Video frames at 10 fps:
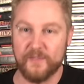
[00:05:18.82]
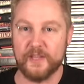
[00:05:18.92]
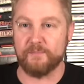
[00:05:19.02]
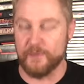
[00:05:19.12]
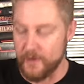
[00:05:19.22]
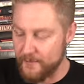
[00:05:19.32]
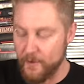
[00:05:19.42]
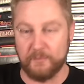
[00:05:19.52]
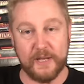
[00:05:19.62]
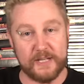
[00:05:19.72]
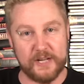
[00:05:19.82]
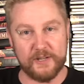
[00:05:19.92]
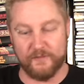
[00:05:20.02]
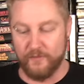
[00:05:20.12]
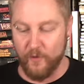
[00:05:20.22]
this beautiful
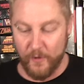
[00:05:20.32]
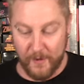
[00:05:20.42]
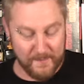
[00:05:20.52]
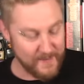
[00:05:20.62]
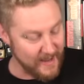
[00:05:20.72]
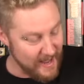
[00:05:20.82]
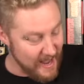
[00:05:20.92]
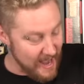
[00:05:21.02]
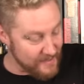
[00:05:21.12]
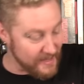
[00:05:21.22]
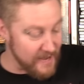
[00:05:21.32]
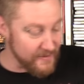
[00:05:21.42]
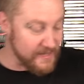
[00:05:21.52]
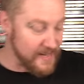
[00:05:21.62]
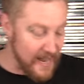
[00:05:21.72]
PlayStation 4, and the
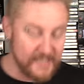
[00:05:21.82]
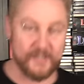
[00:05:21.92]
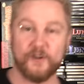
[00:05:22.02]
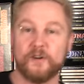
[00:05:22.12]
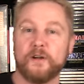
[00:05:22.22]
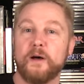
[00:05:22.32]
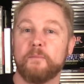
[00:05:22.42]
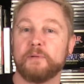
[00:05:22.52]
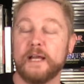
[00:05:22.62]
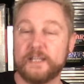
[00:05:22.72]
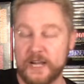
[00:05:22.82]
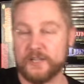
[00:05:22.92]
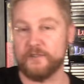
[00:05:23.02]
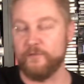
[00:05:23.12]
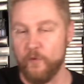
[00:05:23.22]
even nicer
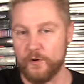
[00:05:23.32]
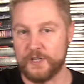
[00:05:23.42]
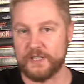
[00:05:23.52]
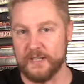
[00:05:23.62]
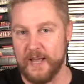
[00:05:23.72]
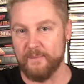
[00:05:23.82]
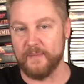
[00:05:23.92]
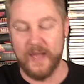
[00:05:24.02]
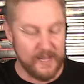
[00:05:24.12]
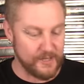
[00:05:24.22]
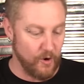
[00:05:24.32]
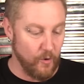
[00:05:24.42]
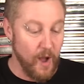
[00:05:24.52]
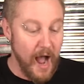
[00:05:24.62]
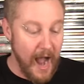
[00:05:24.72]
PlayStation 4 Slim.
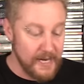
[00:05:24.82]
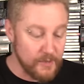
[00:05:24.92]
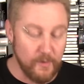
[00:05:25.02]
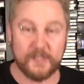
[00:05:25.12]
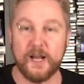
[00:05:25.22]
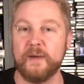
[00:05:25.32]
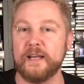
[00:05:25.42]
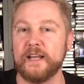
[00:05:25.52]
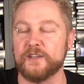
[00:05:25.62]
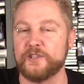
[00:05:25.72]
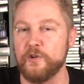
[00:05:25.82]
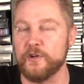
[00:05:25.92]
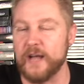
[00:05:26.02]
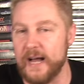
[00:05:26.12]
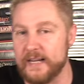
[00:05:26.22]
So I just wanted to come in and show
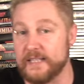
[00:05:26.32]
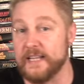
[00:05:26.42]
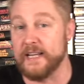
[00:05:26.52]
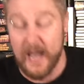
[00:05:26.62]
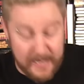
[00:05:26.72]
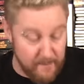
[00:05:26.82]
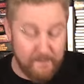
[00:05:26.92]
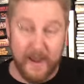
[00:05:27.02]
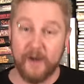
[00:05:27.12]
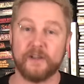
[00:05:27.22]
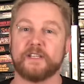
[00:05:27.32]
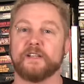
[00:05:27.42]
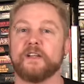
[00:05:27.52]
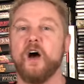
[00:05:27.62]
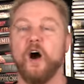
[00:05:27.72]
you guys the
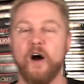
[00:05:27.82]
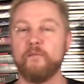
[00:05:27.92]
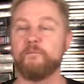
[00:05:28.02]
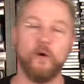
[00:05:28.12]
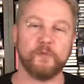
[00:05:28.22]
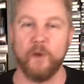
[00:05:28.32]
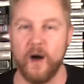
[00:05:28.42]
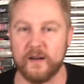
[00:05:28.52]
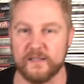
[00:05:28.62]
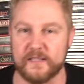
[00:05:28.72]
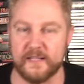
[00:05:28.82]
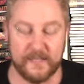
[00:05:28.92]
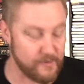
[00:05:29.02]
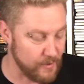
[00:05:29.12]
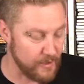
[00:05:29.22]
comparison of both models because
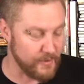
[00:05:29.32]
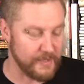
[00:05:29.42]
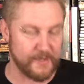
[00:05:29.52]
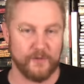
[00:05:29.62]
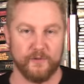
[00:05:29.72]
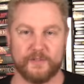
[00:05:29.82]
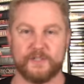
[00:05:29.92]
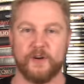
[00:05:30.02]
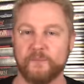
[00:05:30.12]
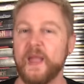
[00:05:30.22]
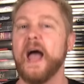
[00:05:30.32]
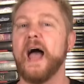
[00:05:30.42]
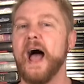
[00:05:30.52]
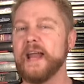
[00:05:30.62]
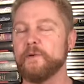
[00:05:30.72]
it's really, really cool. So
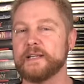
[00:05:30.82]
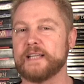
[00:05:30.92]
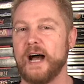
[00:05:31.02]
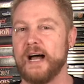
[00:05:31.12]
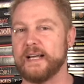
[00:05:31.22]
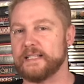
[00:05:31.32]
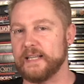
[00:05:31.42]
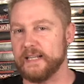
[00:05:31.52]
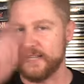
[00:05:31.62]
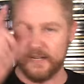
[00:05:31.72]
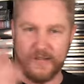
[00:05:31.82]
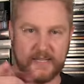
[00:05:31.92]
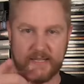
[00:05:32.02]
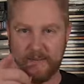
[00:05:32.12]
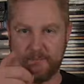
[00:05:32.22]
anyways, guys, until
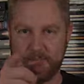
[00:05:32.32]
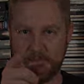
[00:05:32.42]
next time.